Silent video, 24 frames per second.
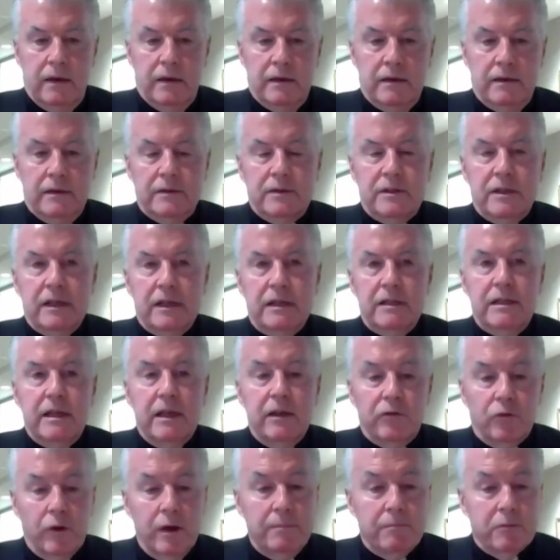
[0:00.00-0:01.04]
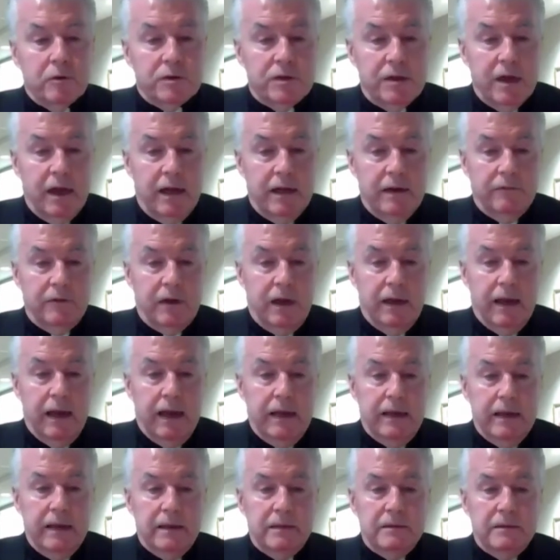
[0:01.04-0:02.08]
63% of
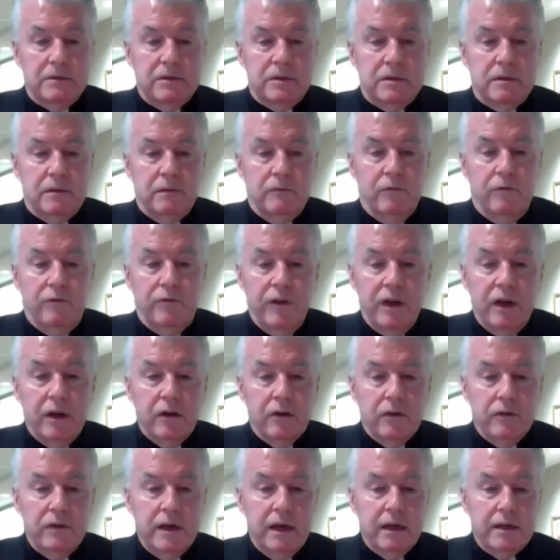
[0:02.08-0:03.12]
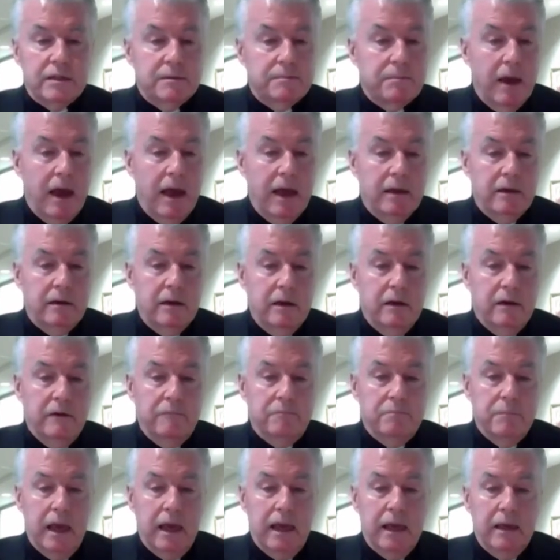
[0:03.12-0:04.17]
Canadians fear the expanded of
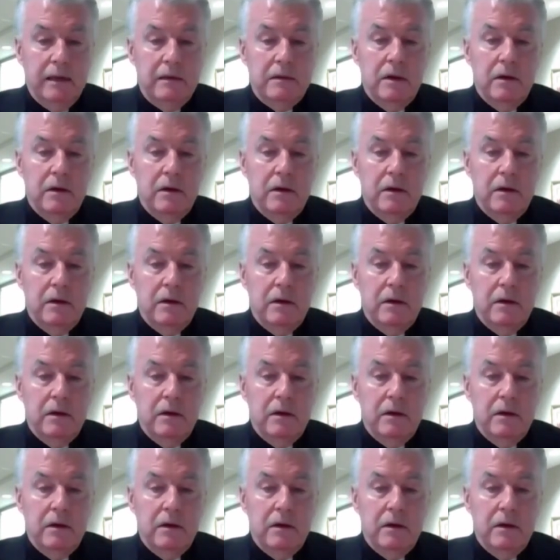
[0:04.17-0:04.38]
MAID